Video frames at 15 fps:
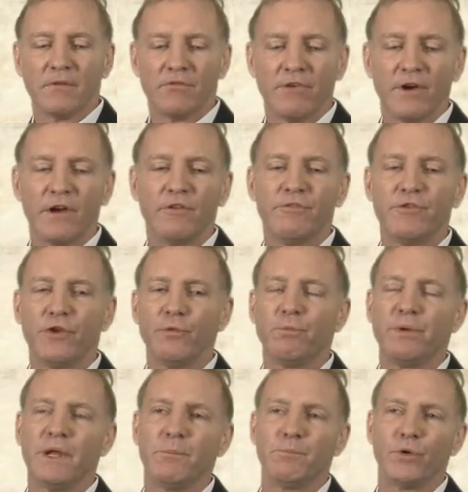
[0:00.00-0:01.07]
Very few
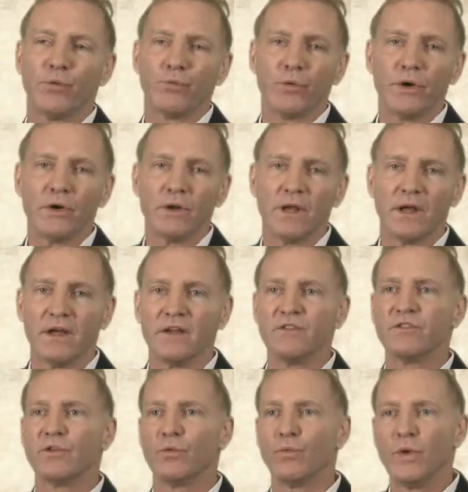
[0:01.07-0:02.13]
people
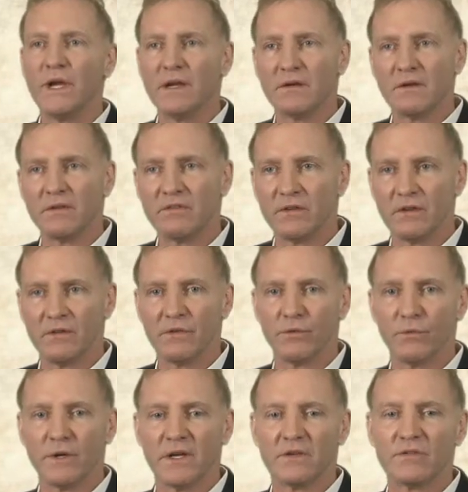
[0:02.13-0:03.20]
realize the weakness in the
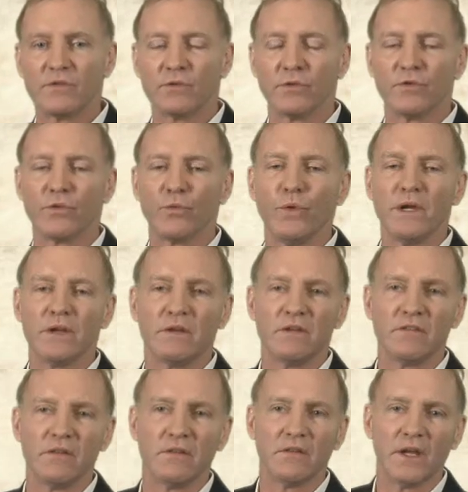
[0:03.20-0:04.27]
wrist or the
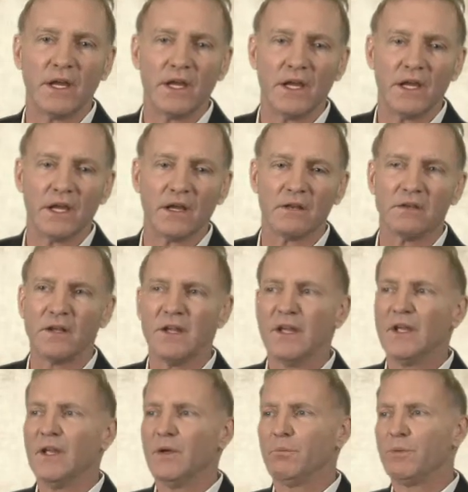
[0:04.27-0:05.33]
weakness in the hand,
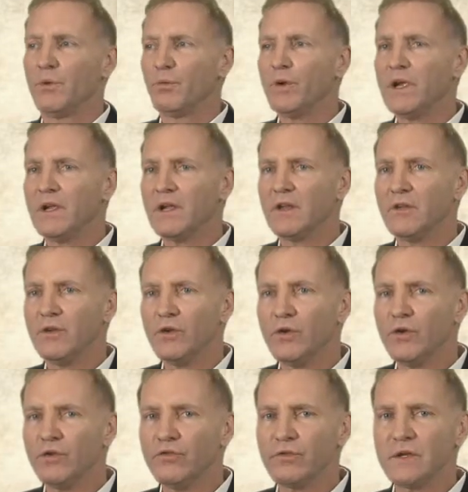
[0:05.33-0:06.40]
but we can
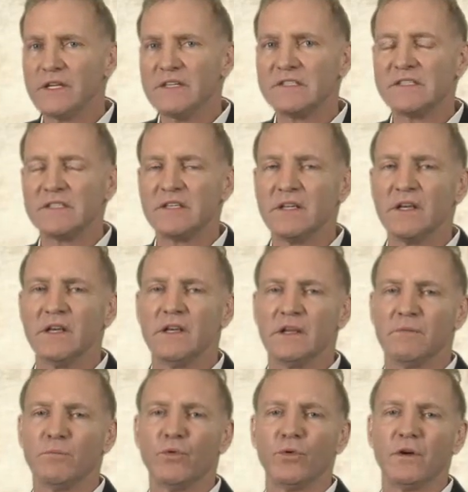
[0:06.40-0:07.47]
usually see
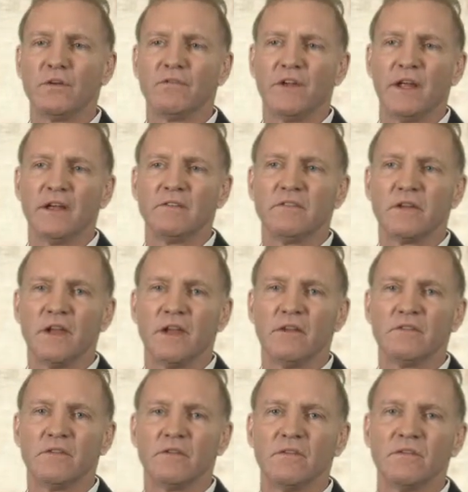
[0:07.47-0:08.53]
in more advanced
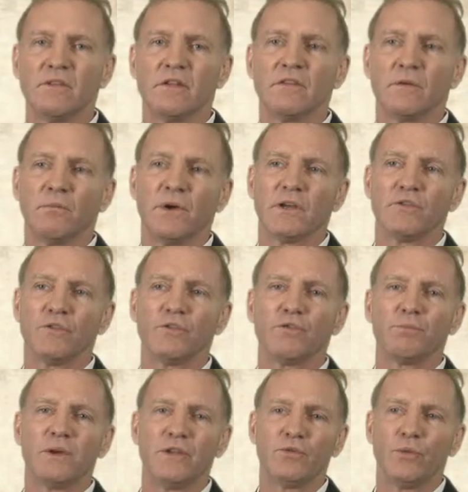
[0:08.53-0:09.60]
cases that the
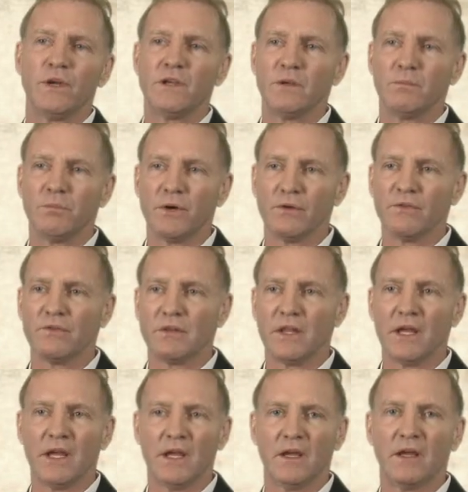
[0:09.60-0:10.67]
muscles between the bones of
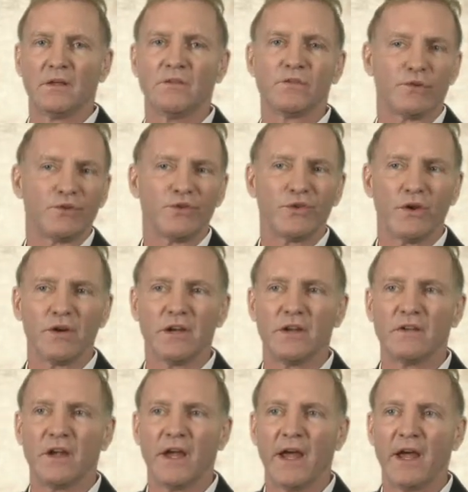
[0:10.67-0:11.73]
the hands are starting
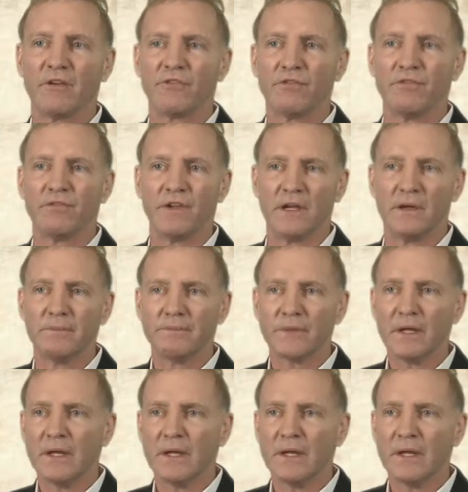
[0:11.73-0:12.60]
to atrophy.